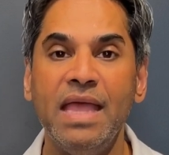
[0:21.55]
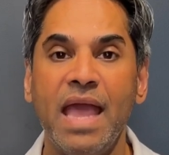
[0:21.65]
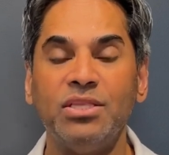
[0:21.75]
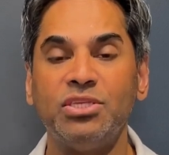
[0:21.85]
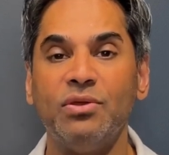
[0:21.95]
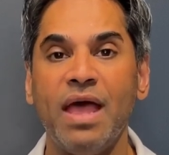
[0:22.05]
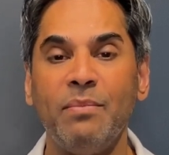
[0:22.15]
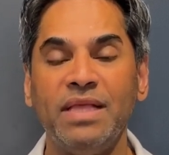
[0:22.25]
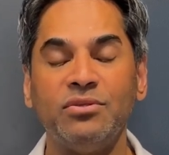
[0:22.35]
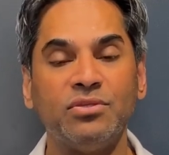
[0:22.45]
And so that
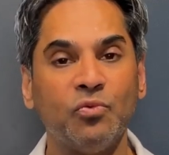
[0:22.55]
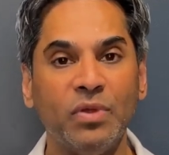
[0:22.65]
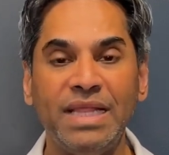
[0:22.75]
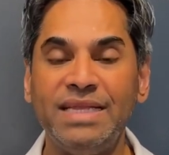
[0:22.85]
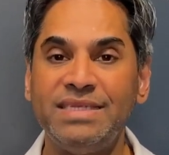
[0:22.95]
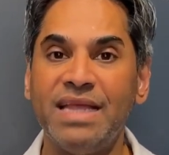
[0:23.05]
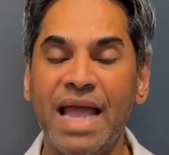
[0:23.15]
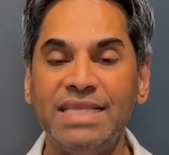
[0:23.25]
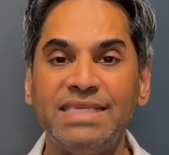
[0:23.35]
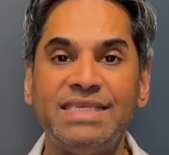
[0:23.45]
means there's a really
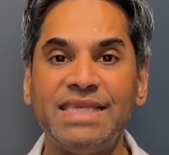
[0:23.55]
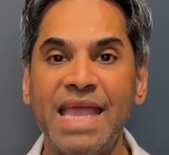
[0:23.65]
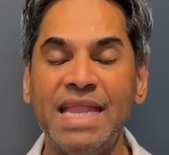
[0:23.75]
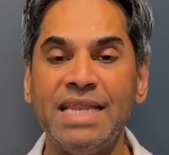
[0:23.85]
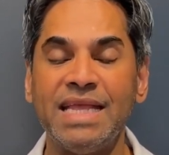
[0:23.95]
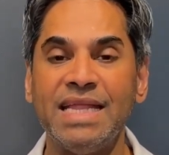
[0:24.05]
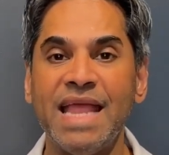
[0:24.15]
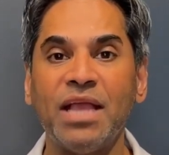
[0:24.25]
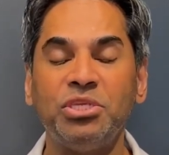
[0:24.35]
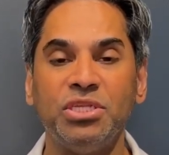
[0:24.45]
tight skin
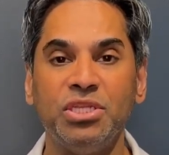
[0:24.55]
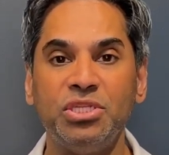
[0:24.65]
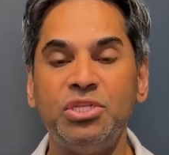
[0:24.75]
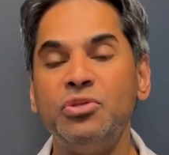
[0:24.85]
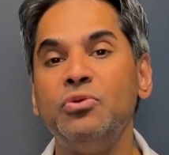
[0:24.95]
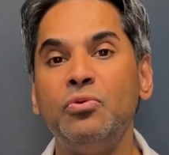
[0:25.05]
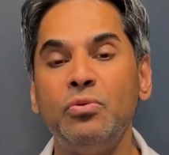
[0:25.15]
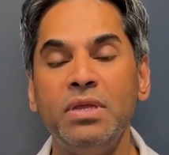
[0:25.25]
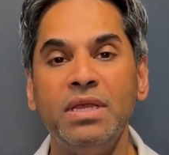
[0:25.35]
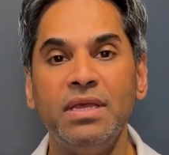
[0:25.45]
connection
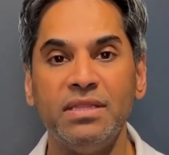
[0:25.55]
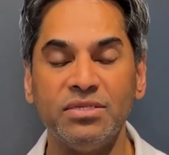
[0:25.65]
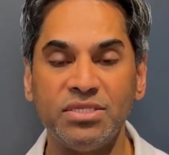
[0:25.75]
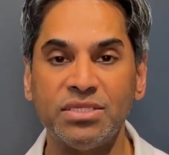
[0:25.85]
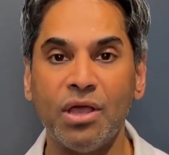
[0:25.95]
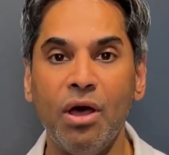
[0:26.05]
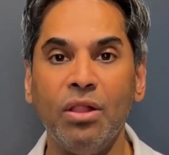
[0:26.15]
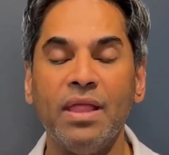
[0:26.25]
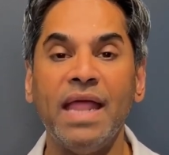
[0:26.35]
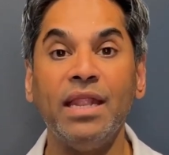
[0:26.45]
to the
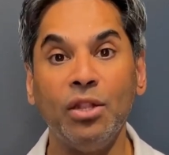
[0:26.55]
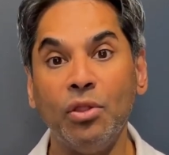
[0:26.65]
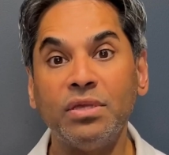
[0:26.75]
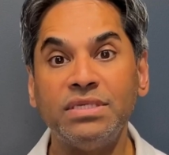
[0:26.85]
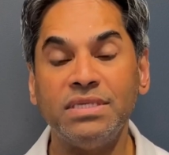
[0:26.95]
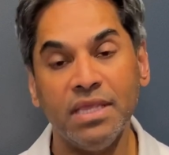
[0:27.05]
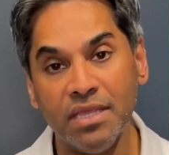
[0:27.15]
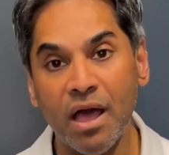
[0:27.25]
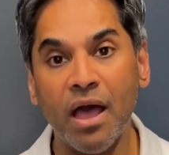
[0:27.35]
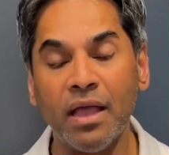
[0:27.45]
skull, and it looks
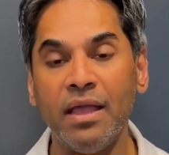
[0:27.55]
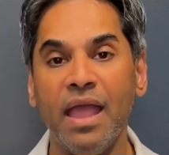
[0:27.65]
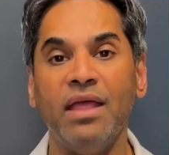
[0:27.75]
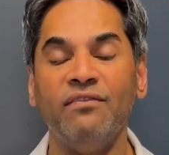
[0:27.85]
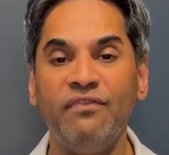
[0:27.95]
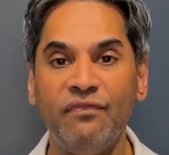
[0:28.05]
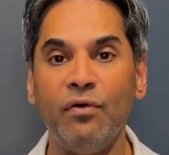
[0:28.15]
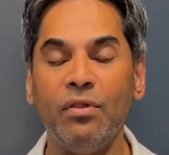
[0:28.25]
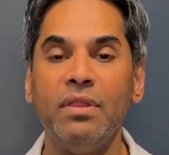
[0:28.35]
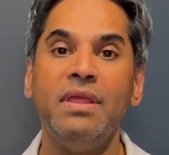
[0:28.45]
young and
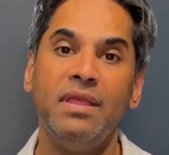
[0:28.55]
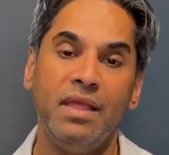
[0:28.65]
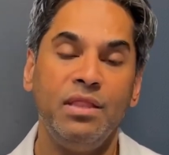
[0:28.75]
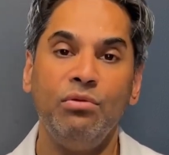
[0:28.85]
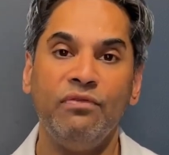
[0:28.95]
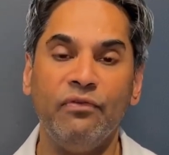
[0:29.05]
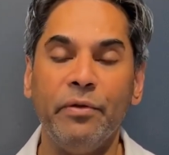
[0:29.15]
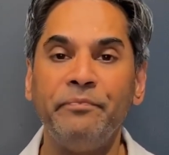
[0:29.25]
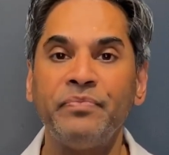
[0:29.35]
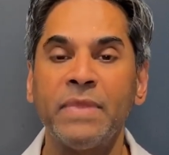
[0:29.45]
full and youthful.
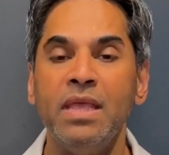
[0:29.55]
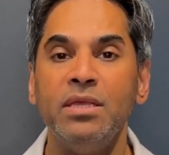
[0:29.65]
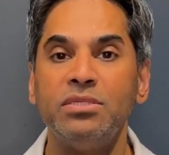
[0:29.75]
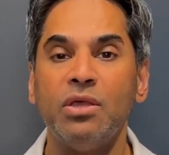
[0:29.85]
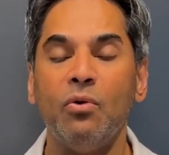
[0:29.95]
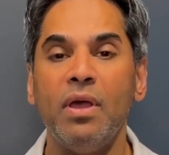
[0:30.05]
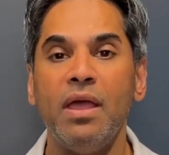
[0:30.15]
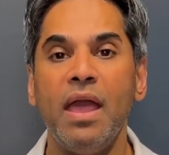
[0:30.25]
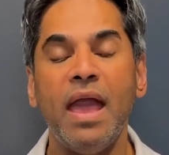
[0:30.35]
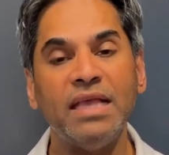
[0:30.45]
So
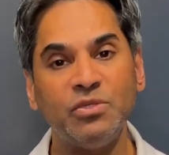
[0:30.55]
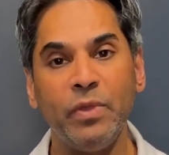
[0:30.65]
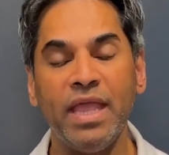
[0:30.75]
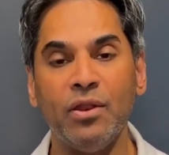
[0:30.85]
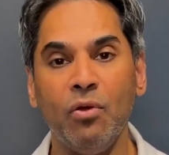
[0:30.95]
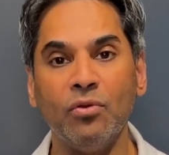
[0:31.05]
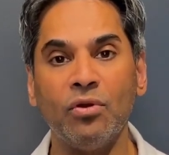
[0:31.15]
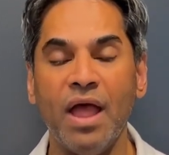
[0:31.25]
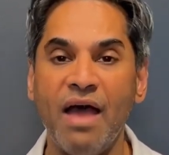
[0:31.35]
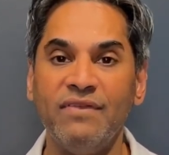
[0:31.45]
as we get
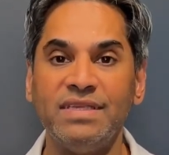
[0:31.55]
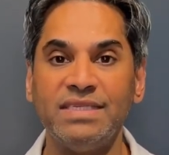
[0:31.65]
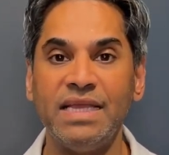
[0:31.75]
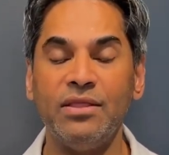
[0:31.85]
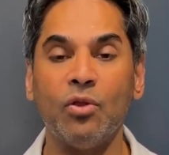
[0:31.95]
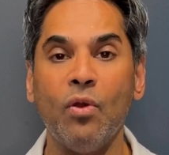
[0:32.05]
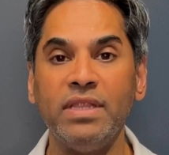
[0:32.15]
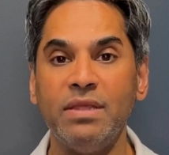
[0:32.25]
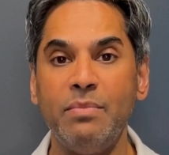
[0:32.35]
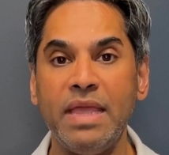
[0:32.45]
older, obviously there are going
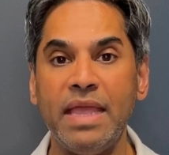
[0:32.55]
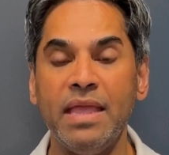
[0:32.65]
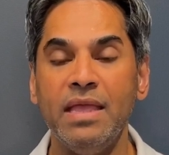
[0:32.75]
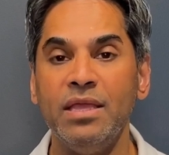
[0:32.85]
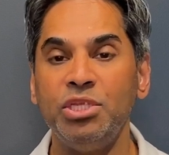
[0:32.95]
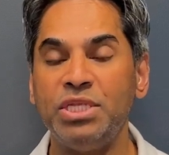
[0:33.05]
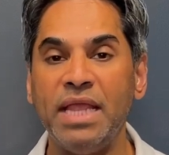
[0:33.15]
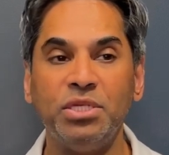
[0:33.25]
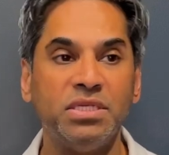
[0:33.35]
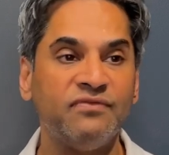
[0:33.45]
to be
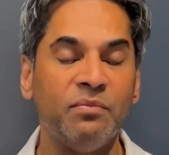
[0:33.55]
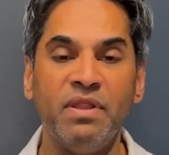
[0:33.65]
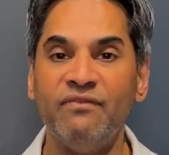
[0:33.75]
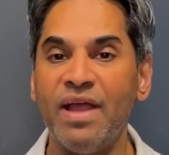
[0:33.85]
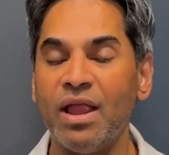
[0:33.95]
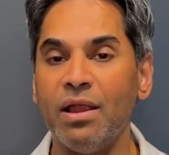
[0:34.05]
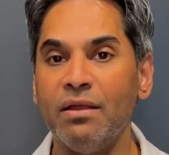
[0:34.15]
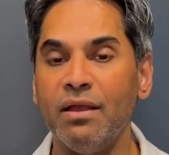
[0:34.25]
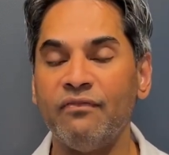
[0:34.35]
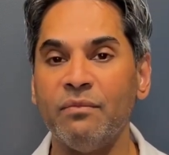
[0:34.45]
changes
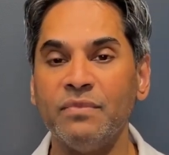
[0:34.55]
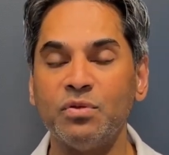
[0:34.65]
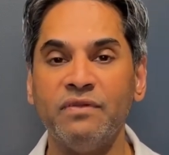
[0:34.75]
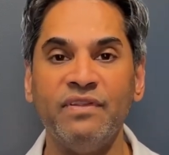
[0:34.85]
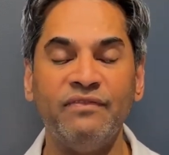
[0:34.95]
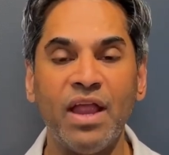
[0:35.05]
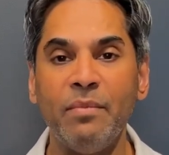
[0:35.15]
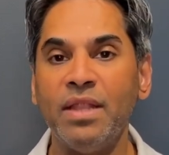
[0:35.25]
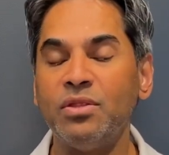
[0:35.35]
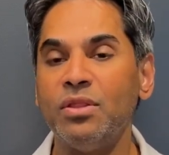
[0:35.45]
from sort of
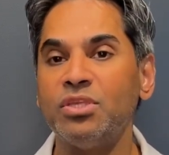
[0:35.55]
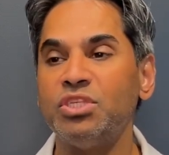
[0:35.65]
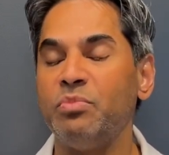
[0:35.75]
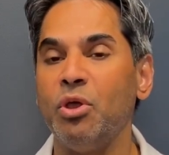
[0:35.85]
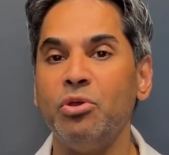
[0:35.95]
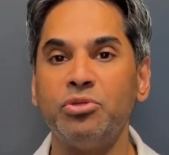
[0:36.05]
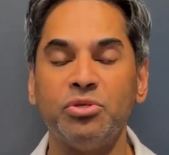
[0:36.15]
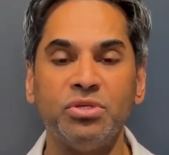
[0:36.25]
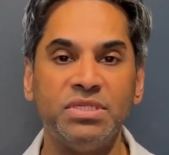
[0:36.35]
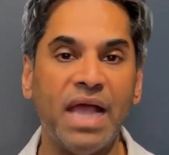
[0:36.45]
environmental
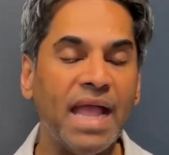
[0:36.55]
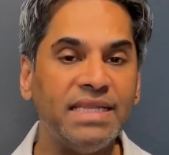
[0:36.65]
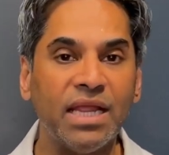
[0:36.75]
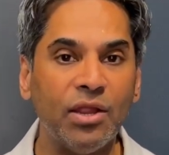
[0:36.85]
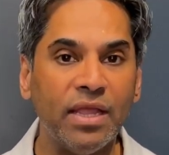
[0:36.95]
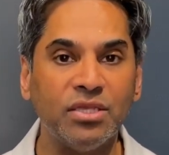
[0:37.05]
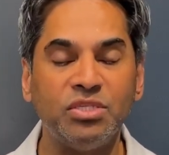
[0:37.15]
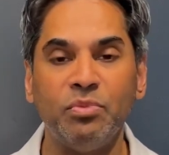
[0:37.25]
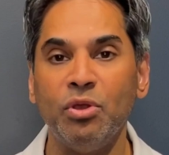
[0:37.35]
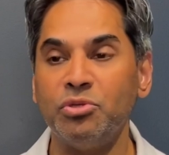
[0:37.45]
exposures, dietary
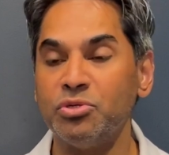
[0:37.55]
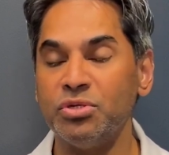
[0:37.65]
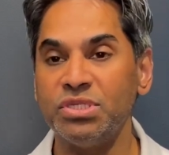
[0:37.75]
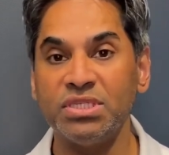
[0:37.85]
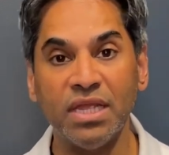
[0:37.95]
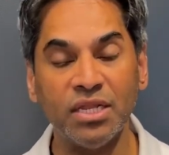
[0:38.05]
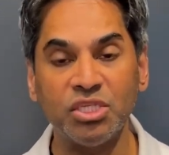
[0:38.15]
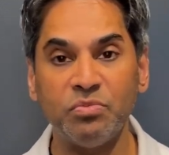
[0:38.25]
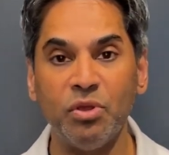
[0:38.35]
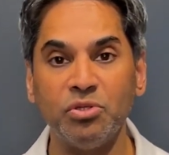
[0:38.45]
exposures, sun
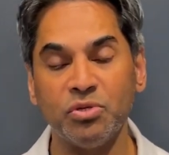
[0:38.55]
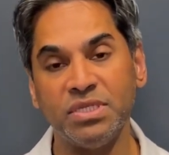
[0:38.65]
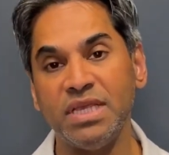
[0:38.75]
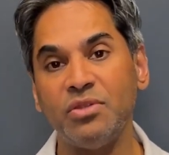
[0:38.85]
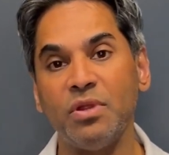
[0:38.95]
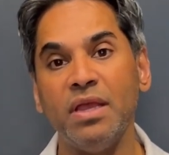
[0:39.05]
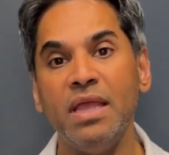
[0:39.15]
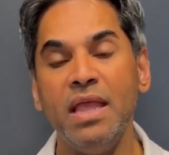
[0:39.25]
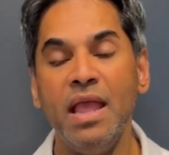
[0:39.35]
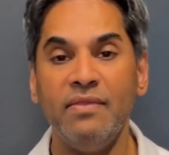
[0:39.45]
exposure, etc.,
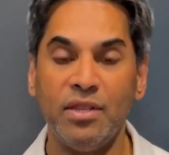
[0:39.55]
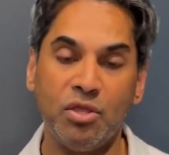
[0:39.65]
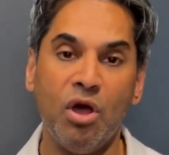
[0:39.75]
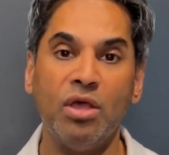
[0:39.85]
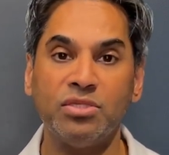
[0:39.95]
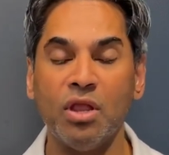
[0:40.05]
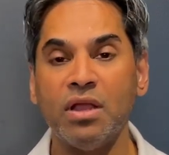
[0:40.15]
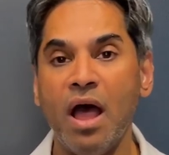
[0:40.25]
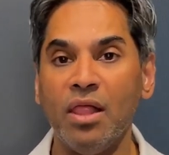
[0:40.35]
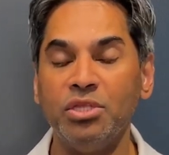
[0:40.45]
that cause our
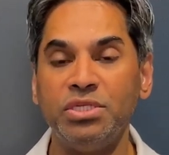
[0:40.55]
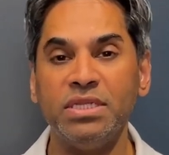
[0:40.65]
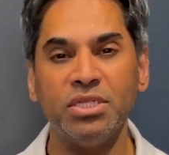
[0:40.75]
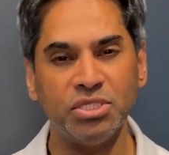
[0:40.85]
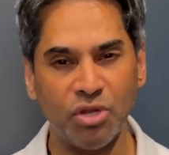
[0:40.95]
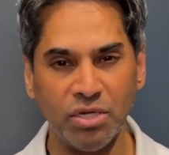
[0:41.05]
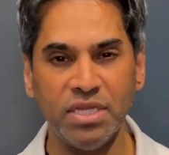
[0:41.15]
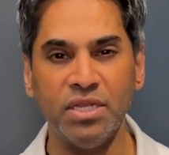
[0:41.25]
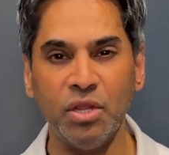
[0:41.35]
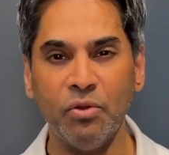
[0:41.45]
collagen to start to
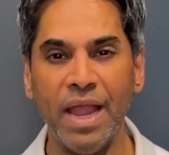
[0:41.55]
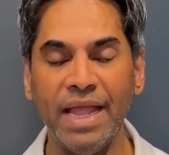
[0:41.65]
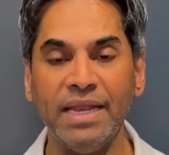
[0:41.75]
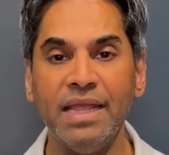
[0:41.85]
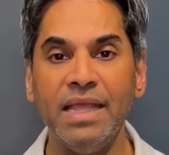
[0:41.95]
degrade.